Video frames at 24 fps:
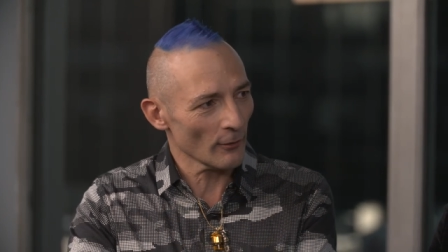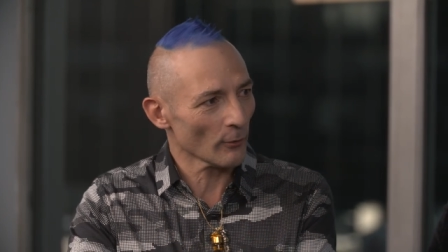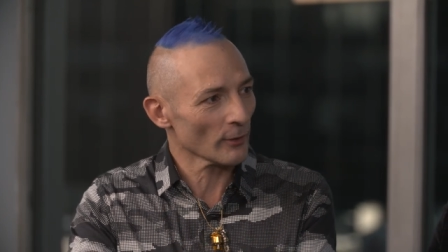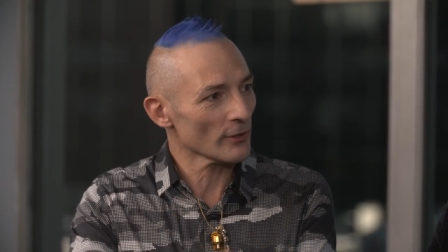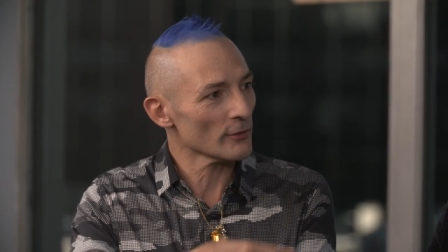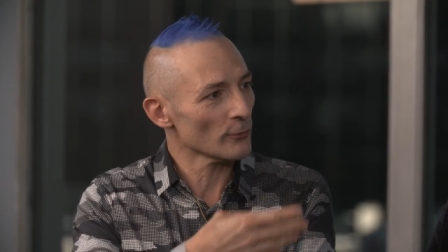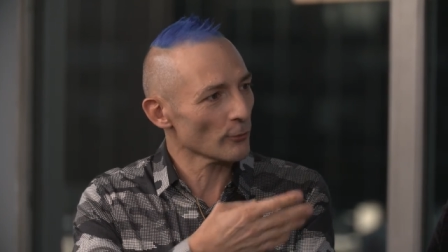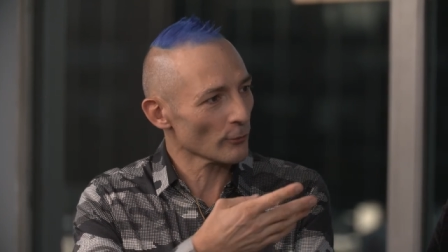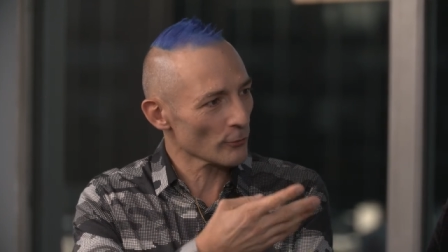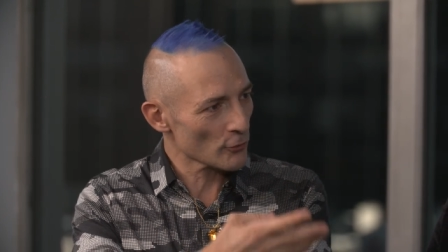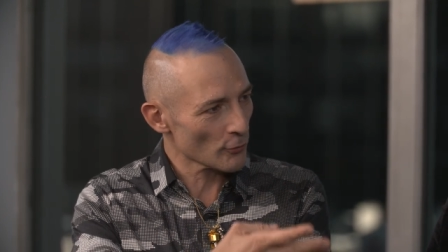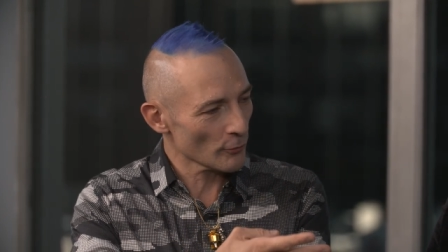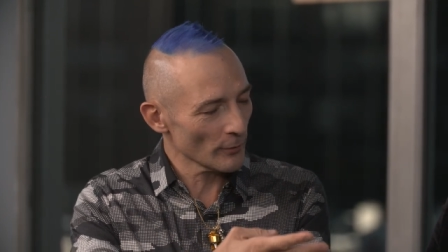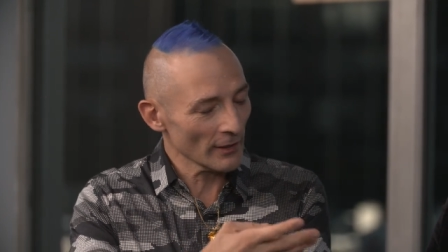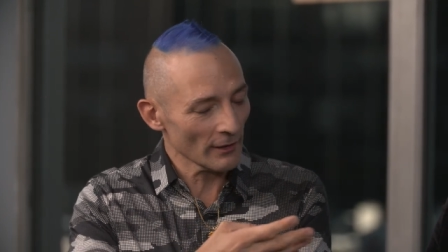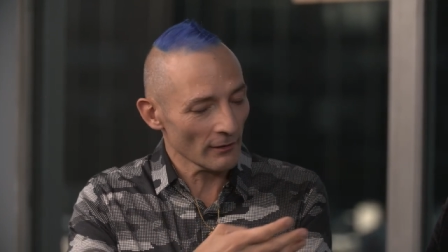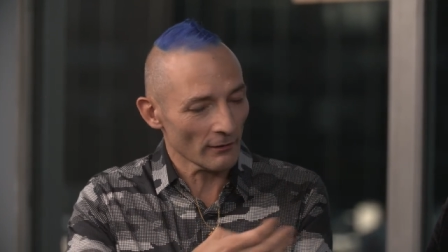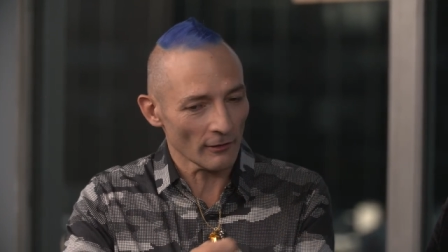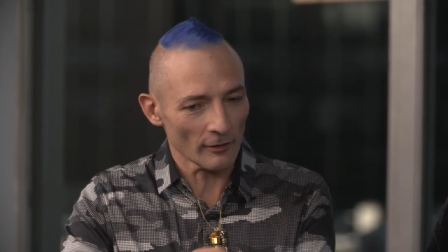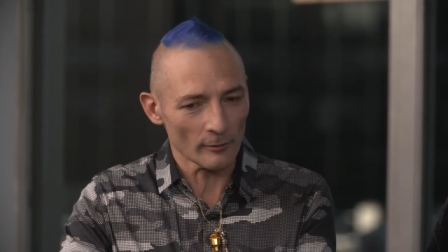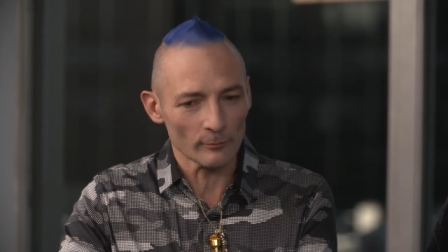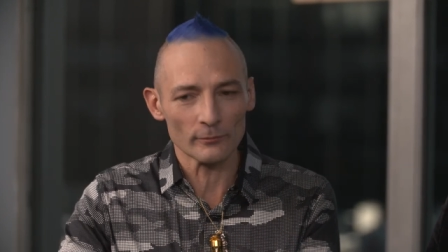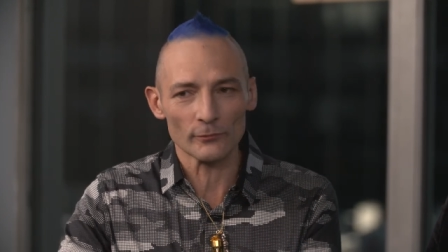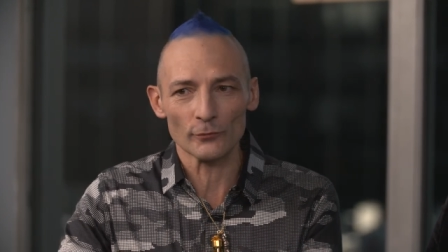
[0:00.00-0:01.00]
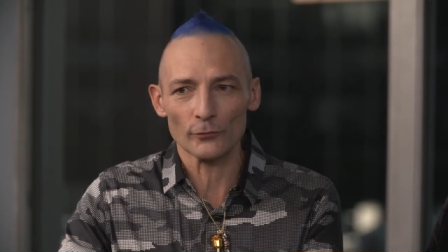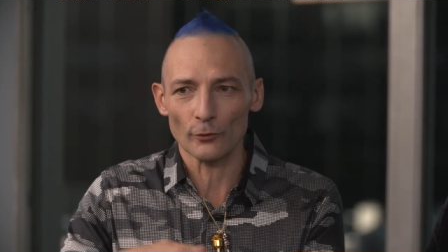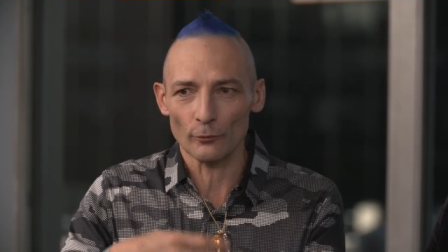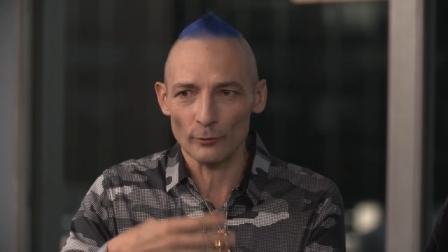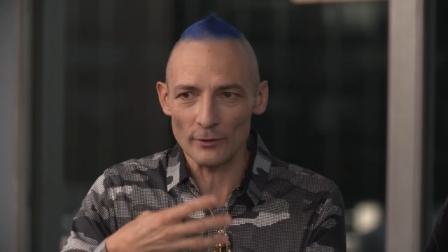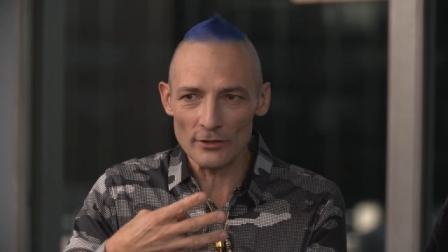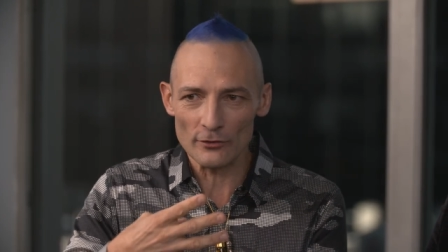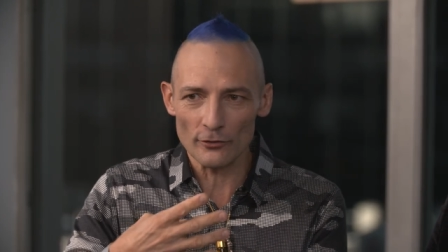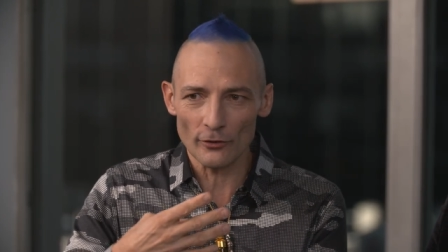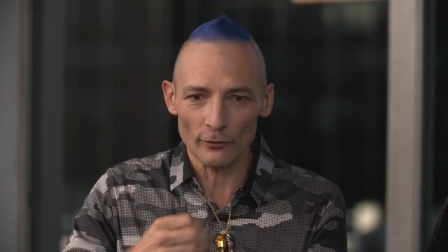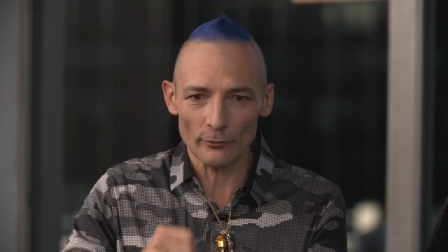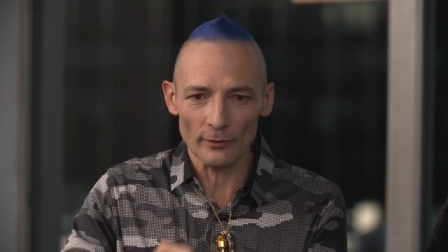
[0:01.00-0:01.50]
or in your chewing gum, the
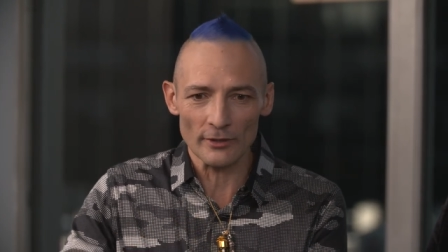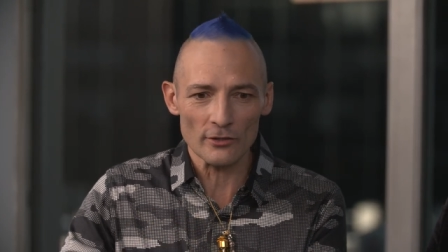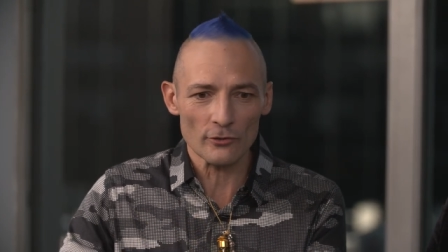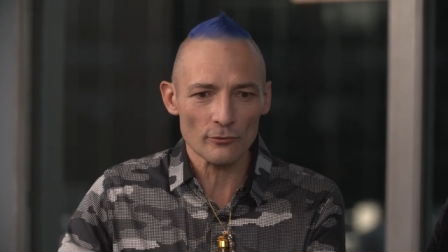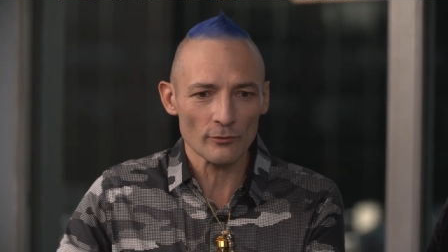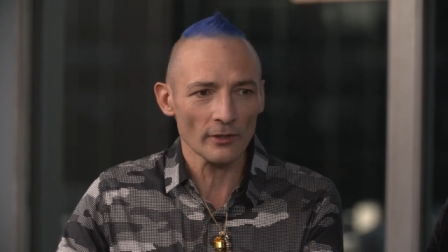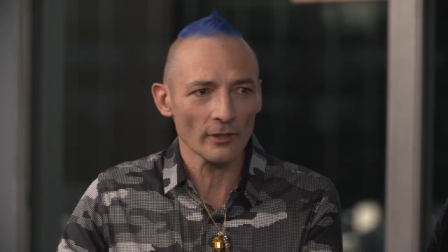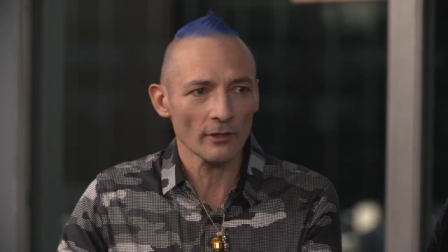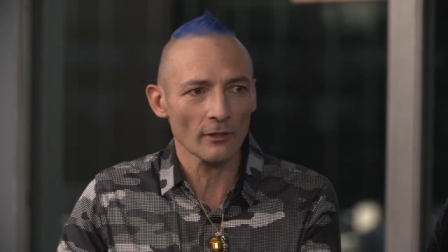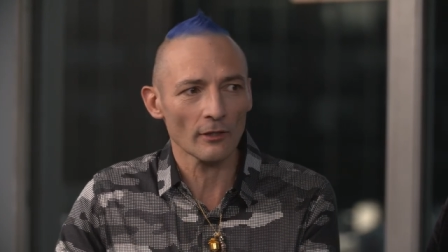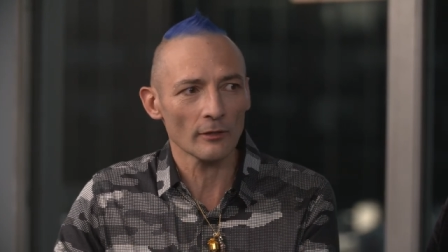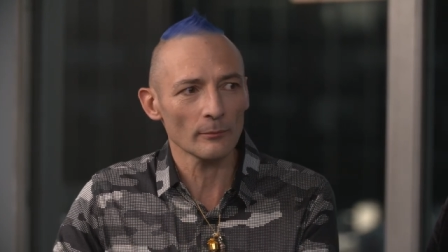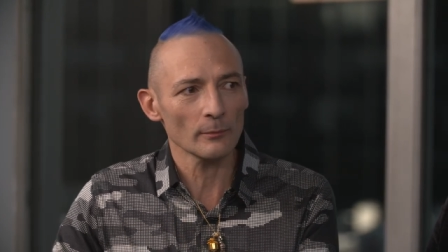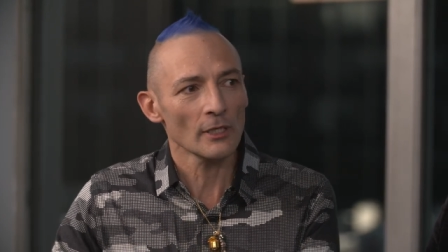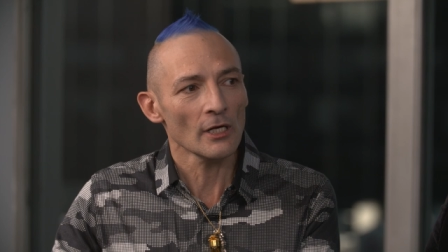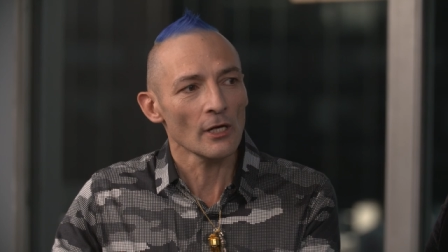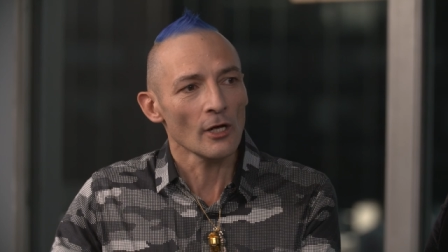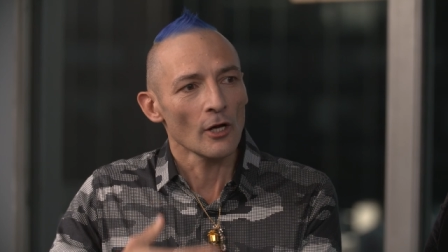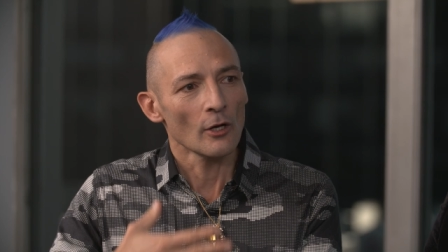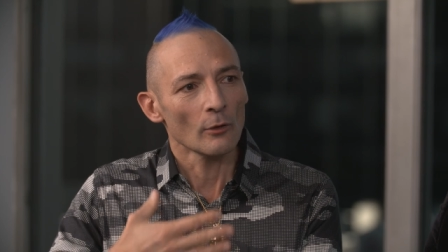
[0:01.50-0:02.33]
wintergreen chewing gum,